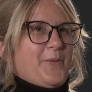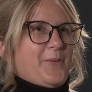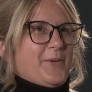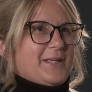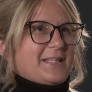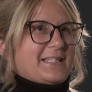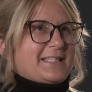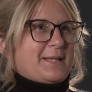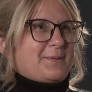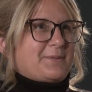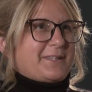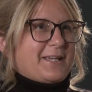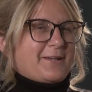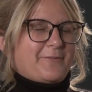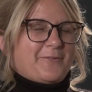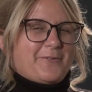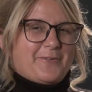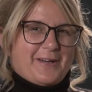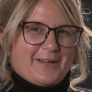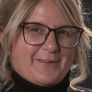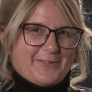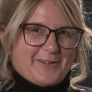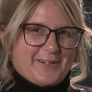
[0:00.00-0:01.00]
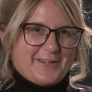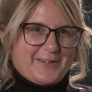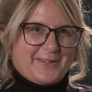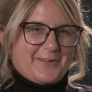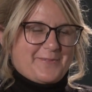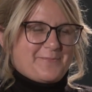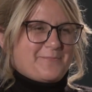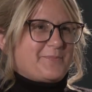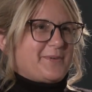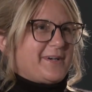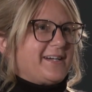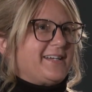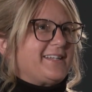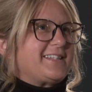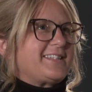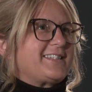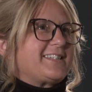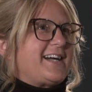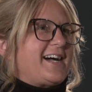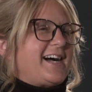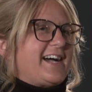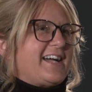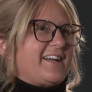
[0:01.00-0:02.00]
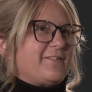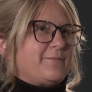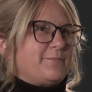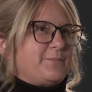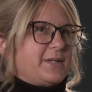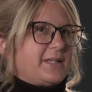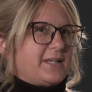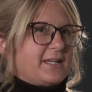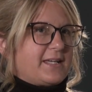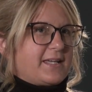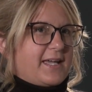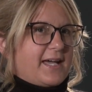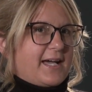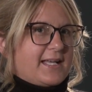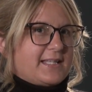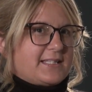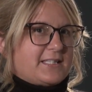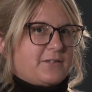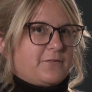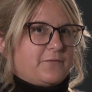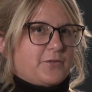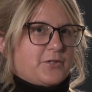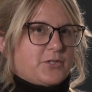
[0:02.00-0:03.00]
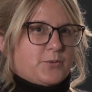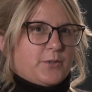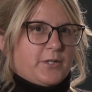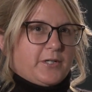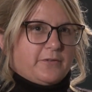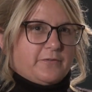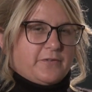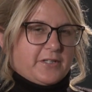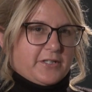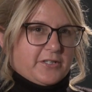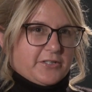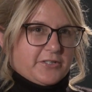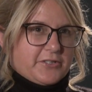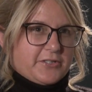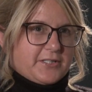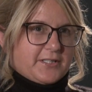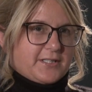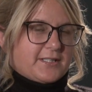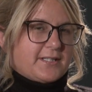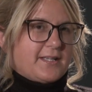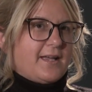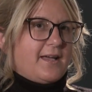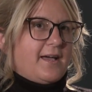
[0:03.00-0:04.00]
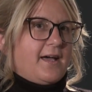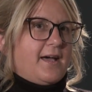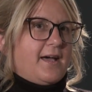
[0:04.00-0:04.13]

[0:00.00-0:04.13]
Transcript: Well, it seems like forever, but I have been at CAZA for 12 years,